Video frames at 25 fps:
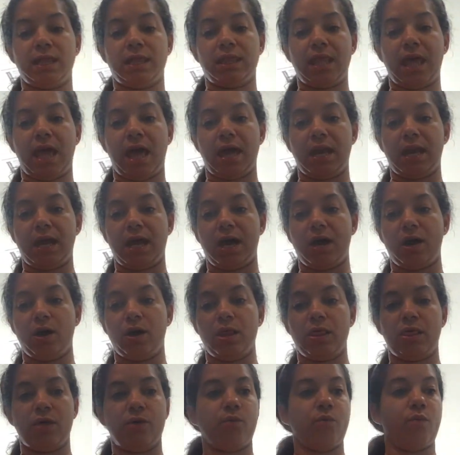that
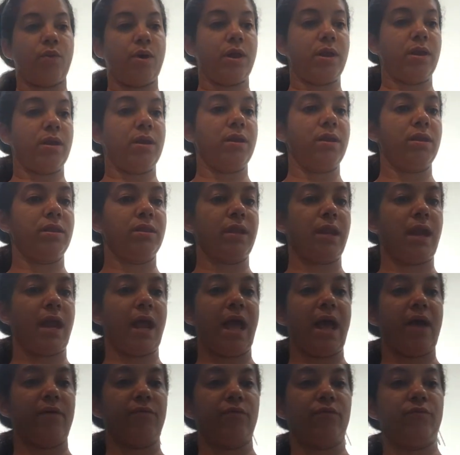other one that I
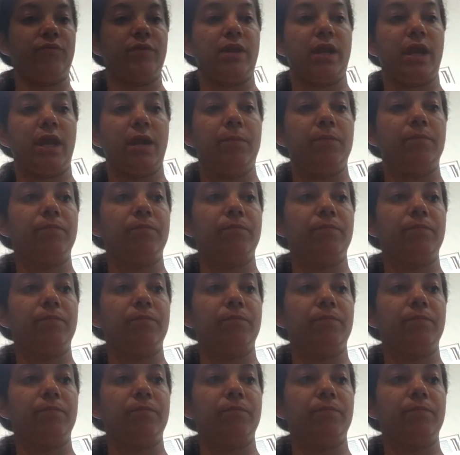have over there,